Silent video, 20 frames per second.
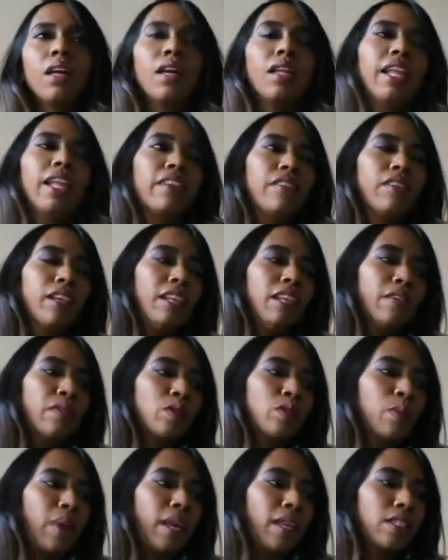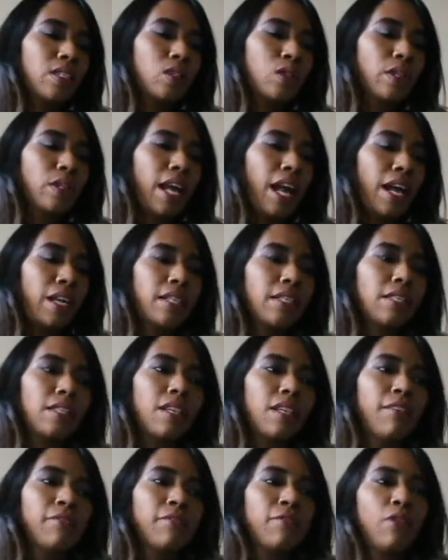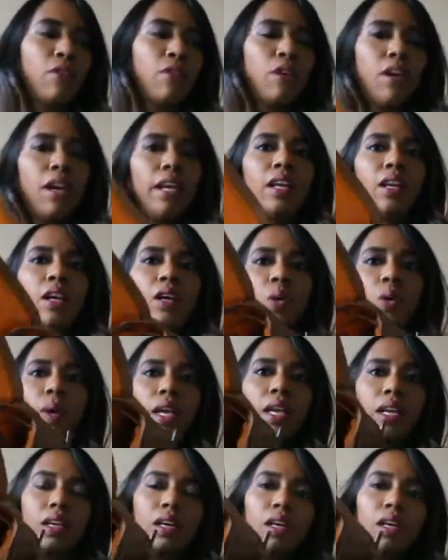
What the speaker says: enough space to carry stuff for like a quick